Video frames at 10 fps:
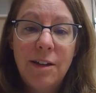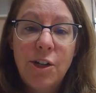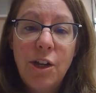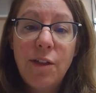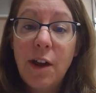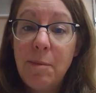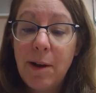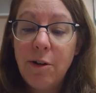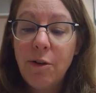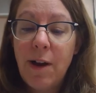She thought
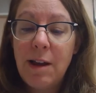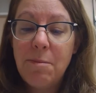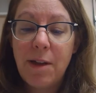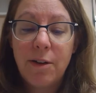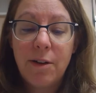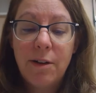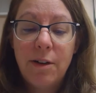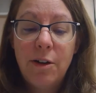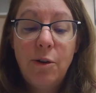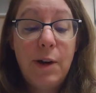about her grandmother,
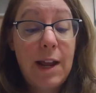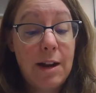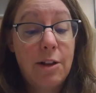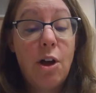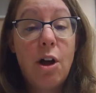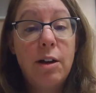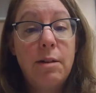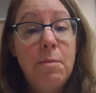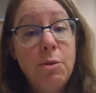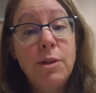who had had a long
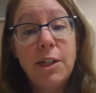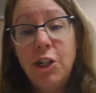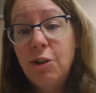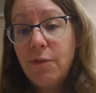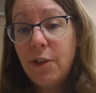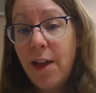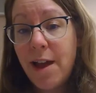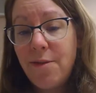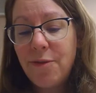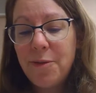and mostly cheerful
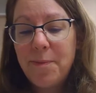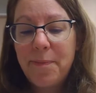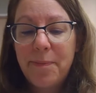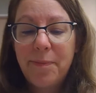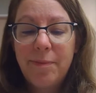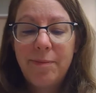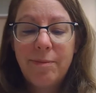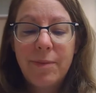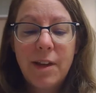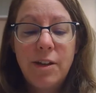life.
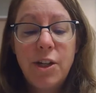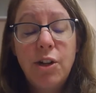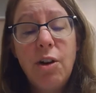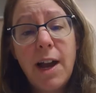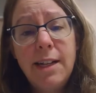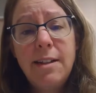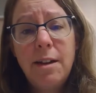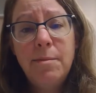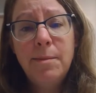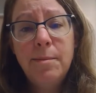She cried
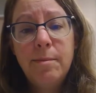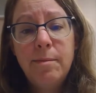some